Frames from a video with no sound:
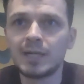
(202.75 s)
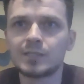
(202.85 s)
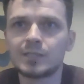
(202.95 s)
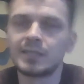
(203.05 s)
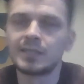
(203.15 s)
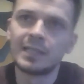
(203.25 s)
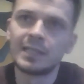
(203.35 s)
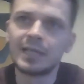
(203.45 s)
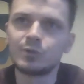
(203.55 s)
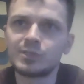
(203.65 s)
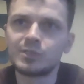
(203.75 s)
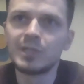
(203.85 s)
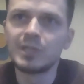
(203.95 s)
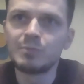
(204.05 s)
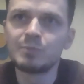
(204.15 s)
I did language
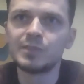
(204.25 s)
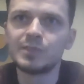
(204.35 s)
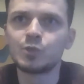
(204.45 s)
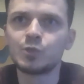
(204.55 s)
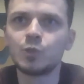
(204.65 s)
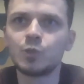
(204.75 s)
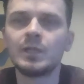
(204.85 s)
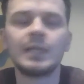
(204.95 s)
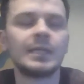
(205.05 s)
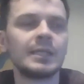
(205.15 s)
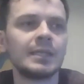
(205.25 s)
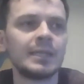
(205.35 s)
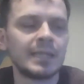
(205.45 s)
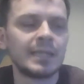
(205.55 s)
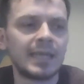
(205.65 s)
stream in business school,
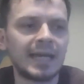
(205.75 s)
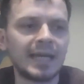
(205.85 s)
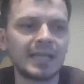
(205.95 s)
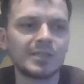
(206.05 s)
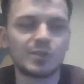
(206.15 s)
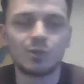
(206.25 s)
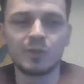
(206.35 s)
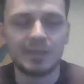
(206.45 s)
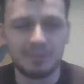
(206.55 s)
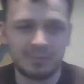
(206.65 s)
and so